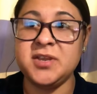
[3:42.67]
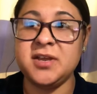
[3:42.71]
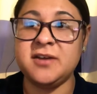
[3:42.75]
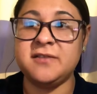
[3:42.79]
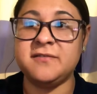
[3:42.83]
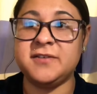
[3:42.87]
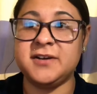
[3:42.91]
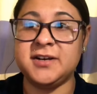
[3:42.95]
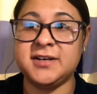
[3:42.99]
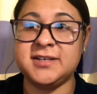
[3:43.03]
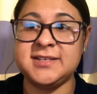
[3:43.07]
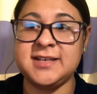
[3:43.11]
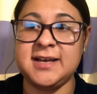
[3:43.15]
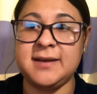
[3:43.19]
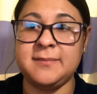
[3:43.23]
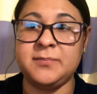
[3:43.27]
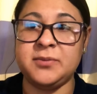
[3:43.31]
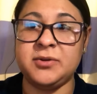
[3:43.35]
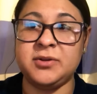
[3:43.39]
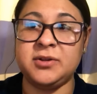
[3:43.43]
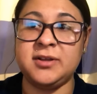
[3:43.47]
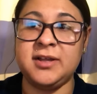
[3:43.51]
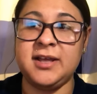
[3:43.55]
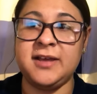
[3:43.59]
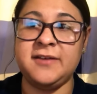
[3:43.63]
For
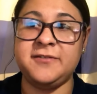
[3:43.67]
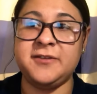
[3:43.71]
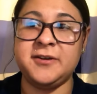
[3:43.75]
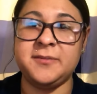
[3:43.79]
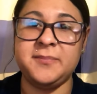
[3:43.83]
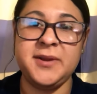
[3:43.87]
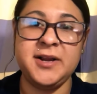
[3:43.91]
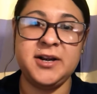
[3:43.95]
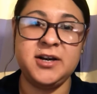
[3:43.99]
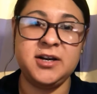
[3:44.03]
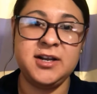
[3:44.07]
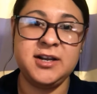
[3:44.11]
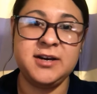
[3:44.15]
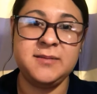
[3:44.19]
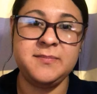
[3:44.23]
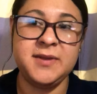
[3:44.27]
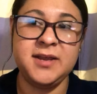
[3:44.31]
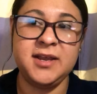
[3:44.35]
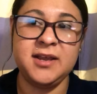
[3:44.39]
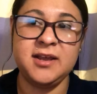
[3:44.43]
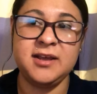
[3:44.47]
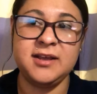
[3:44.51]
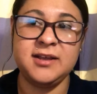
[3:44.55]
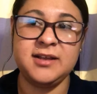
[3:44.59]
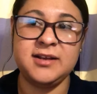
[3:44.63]
example, if your period
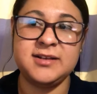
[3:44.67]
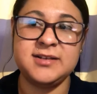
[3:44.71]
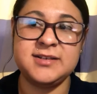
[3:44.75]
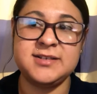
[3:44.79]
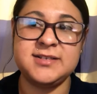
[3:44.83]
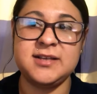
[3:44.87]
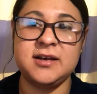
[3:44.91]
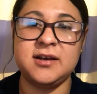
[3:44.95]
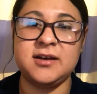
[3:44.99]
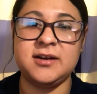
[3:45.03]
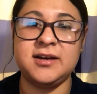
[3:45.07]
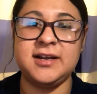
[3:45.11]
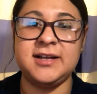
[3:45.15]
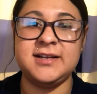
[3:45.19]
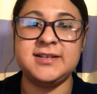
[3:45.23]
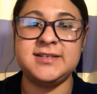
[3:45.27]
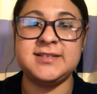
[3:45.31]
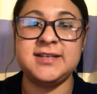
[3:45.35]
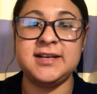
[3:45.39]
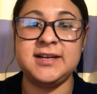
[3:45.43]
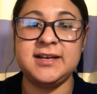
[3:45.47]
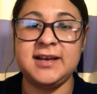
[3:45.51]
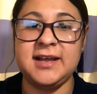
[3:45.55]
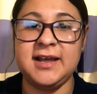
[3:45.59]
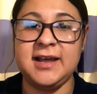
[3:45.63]
begins on a
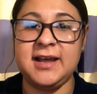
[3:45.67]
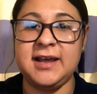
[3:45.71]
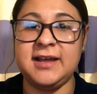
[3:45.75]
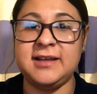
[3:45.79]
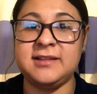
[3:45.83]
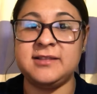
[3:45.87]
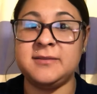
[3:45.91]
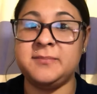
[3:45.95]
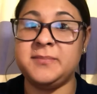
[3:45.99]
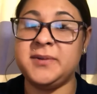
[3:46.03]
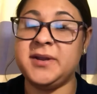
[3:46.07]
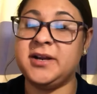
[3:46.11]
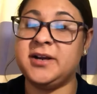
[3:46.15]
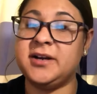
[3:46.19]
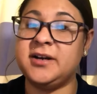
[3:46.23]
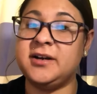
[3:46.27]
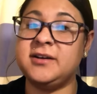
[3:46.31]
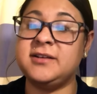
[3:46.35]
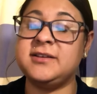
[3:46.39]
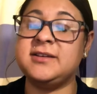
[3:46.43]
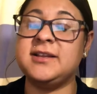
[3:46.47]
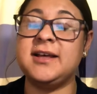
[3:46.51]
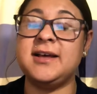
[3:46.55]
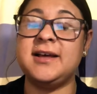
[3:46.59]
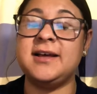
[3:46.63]
Sunday,
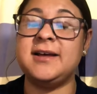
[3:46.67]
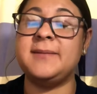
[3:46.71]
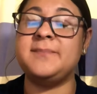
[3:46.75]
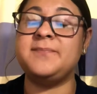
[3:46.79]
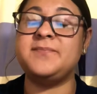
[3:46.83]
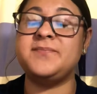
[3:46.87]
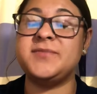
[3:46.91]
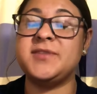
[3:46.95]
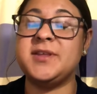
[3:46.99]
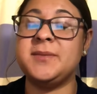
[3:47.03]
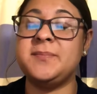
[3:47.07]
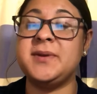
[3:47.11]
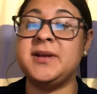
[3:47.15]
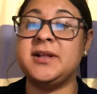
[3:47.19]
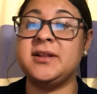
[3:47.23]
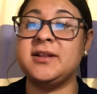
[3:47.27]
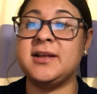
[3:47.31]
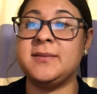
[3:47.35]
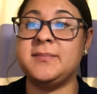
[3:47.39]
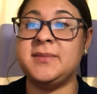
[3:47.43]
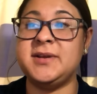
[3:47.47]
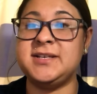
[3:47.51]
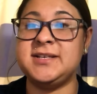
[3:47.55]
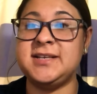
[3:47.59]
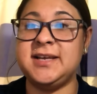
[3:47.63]
the pill can
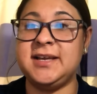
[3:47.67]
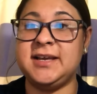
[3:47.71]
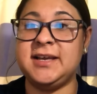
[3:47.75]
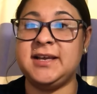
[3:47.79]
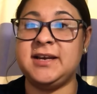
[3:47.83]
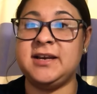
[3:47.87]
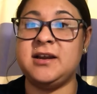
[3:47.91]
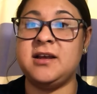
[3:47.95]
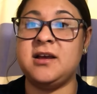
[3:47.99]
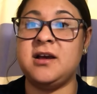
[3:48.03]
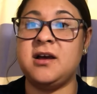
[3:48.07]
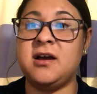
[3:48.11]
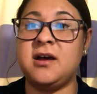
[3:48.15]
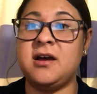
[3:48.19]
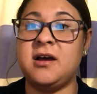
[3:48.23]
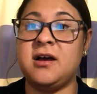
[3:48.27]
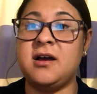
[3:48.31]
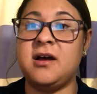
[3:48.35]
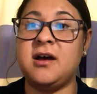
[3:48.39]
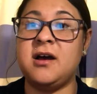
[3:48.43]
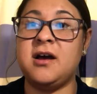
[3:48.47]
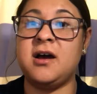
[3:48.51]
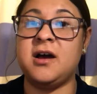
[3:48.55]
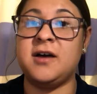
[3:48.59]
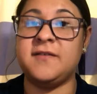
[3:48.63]
be taken
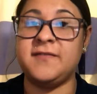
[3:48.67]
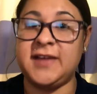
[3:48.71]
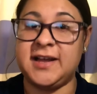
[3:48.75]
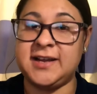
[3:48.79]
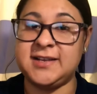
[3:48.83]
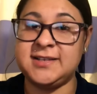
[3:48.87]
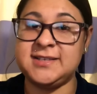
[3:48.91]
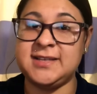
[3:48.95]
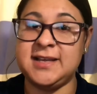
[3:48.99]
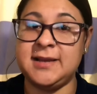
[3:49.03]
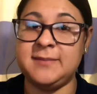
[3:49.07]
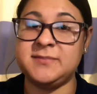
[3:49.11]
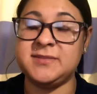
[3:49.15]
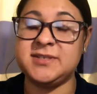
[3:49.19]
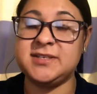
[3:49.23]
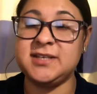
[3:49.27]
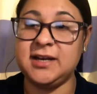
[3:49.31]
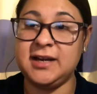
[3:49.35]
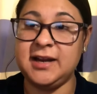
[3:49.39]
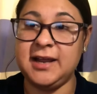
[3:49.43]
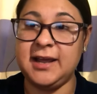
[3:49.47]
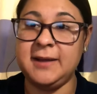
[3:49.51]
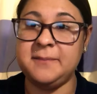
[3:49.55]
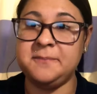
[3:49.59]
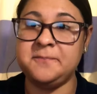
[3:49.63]
on that same
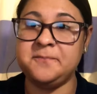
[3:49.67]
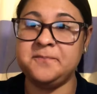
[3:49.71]
Sunday.